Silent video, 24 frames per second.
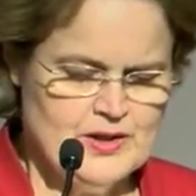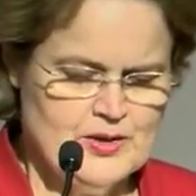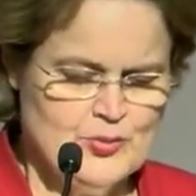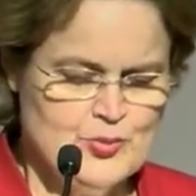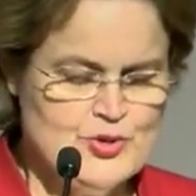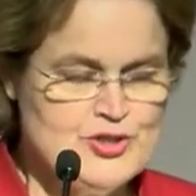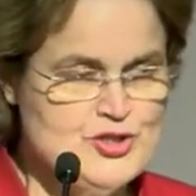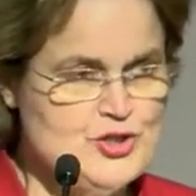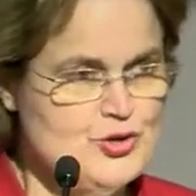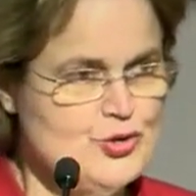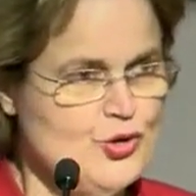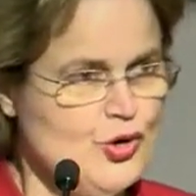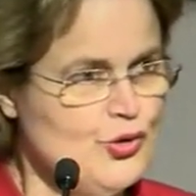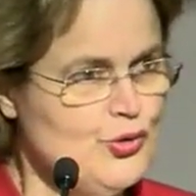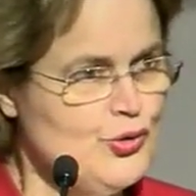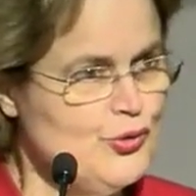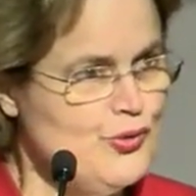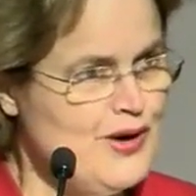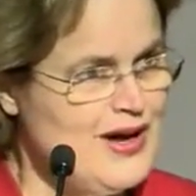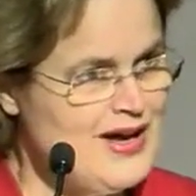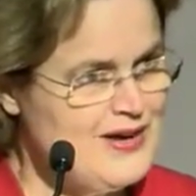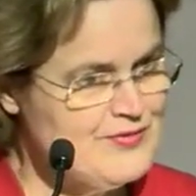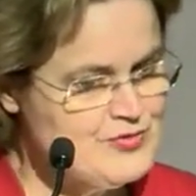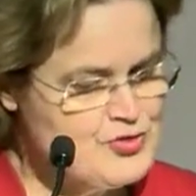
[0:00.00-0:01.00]
We do not
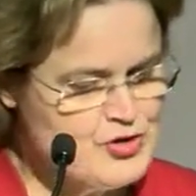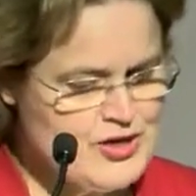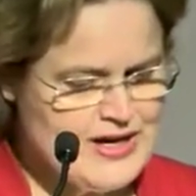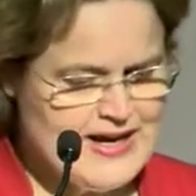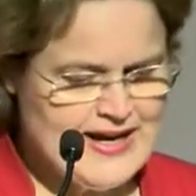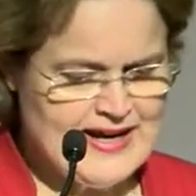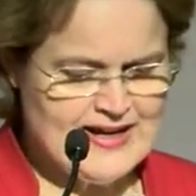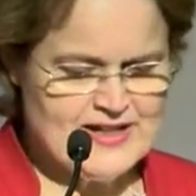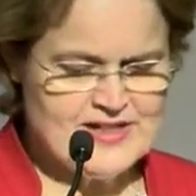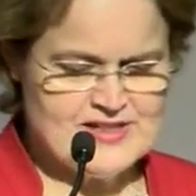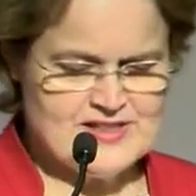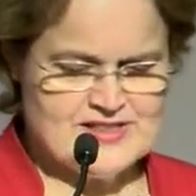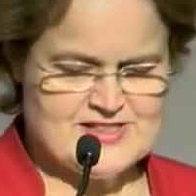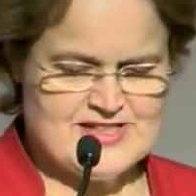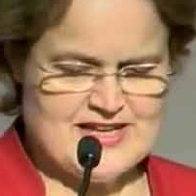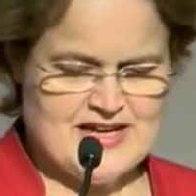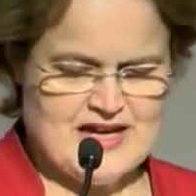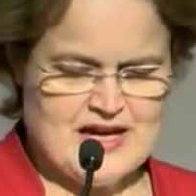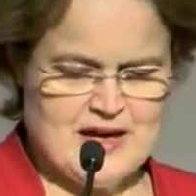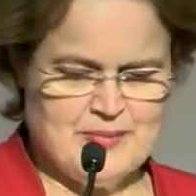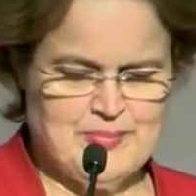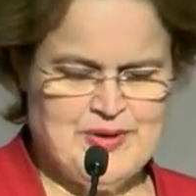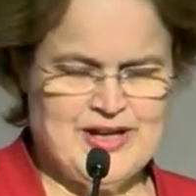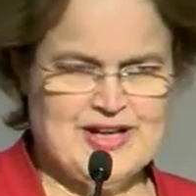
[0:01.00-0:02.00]
all have dragons
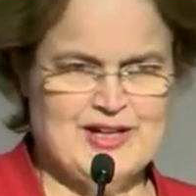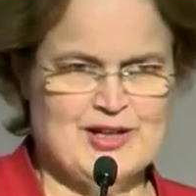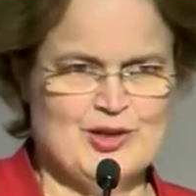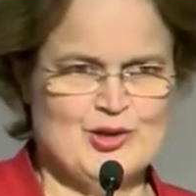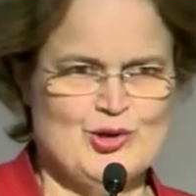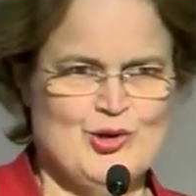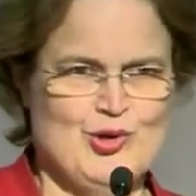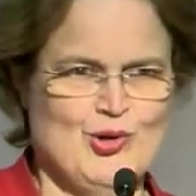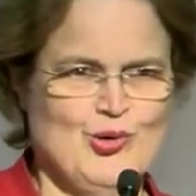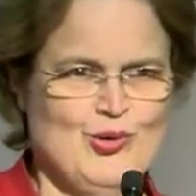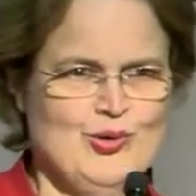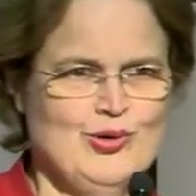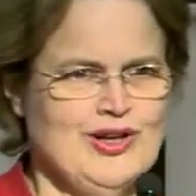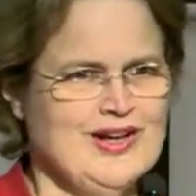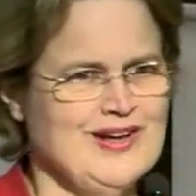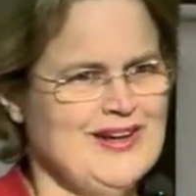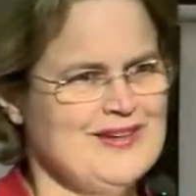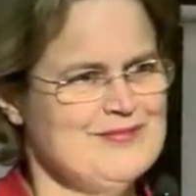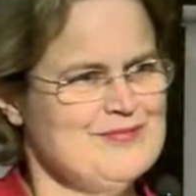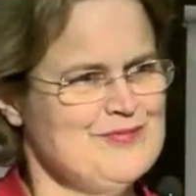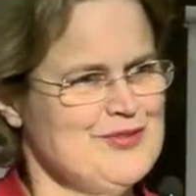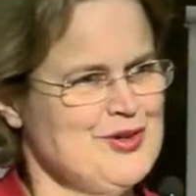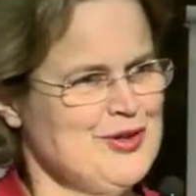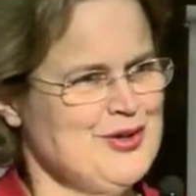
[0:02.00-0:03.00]
at our beck and call.
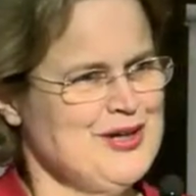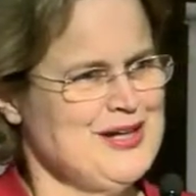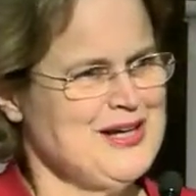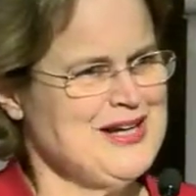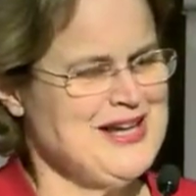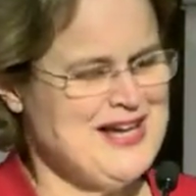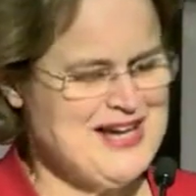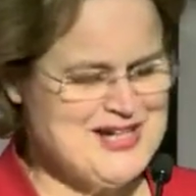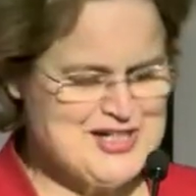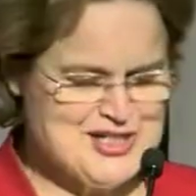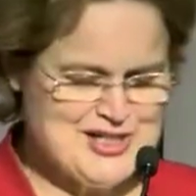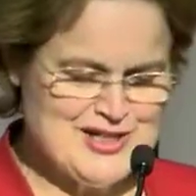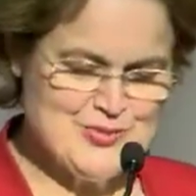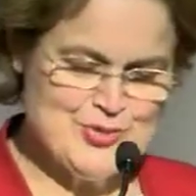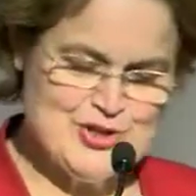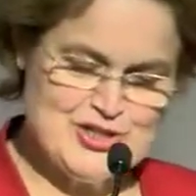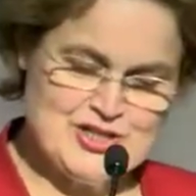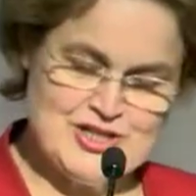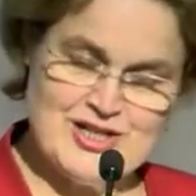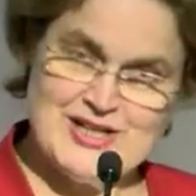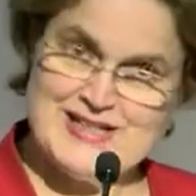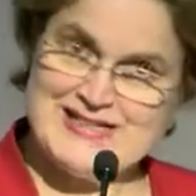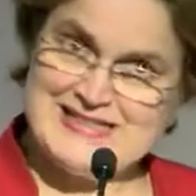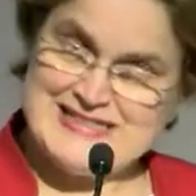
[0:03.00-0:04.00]
I very occasionally
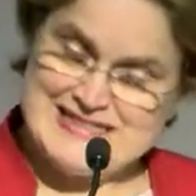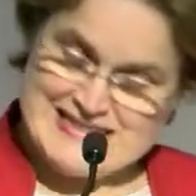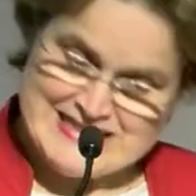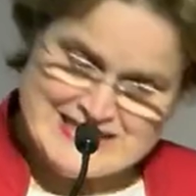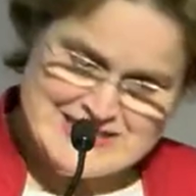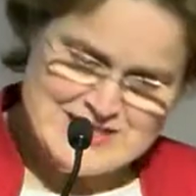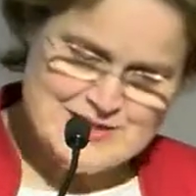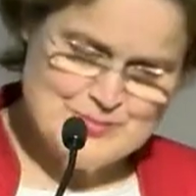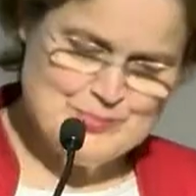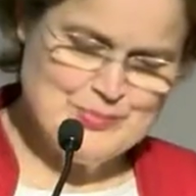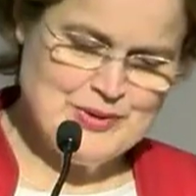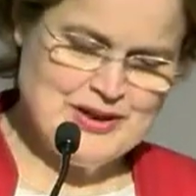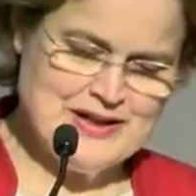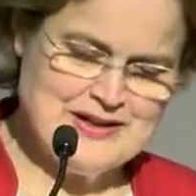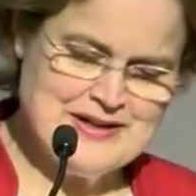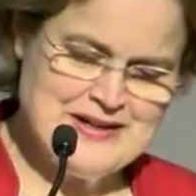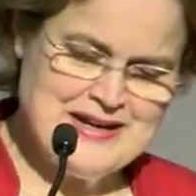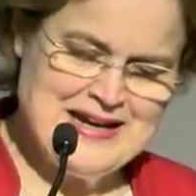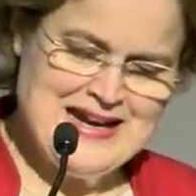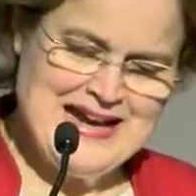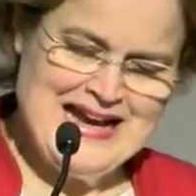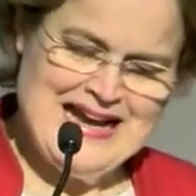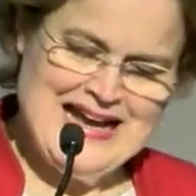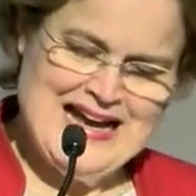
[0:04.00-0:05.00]
wish I did, but
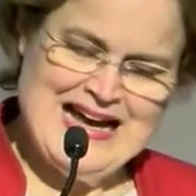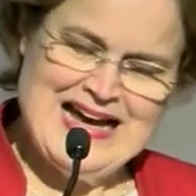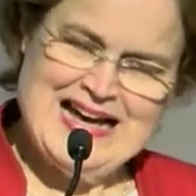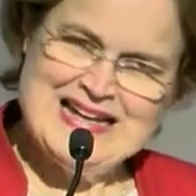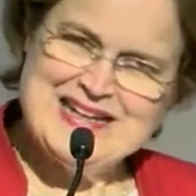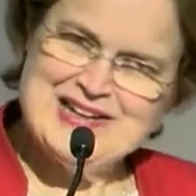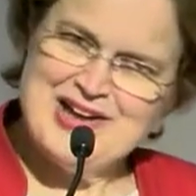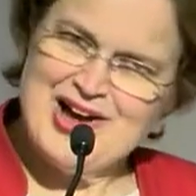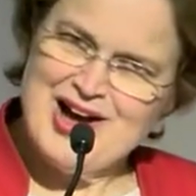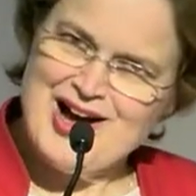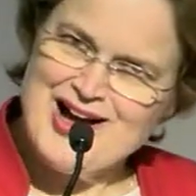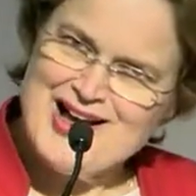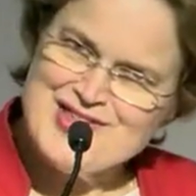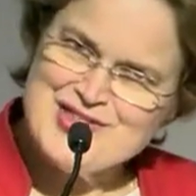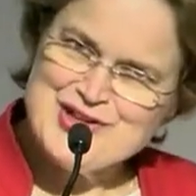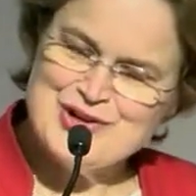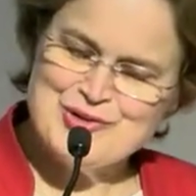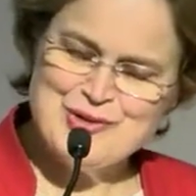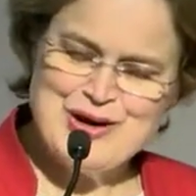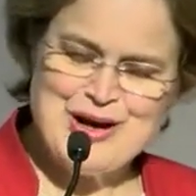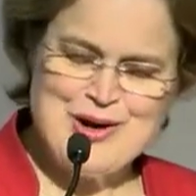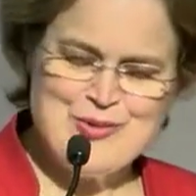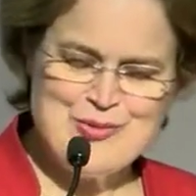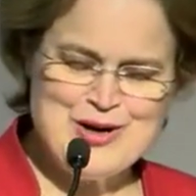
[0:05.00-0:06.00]

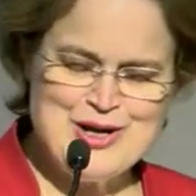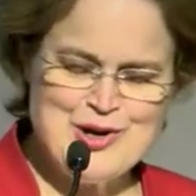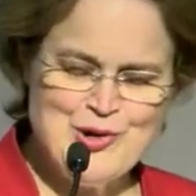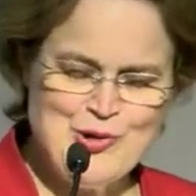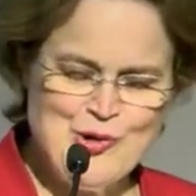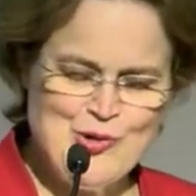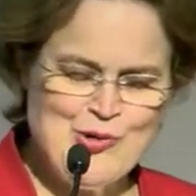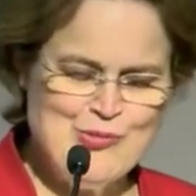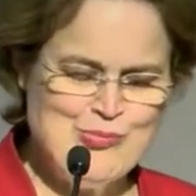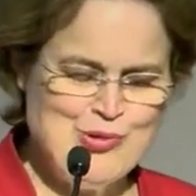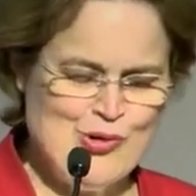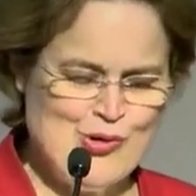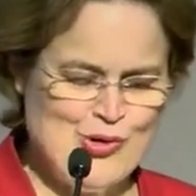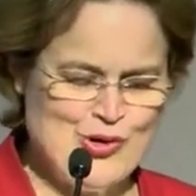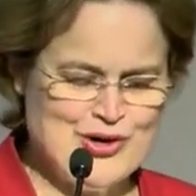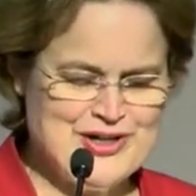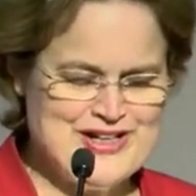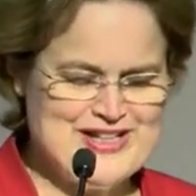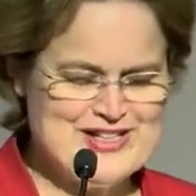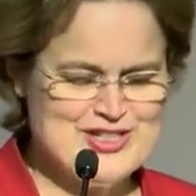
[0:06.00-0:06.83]
neither are we all born